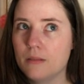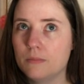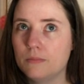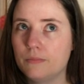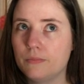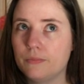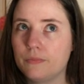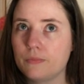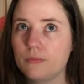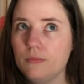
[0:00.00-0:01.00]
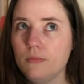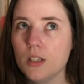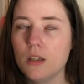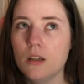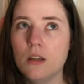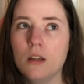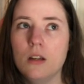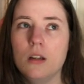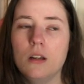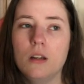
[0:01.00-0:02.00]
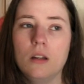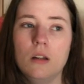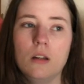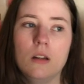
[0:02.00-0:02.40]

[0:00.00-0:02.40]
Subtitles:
(silence)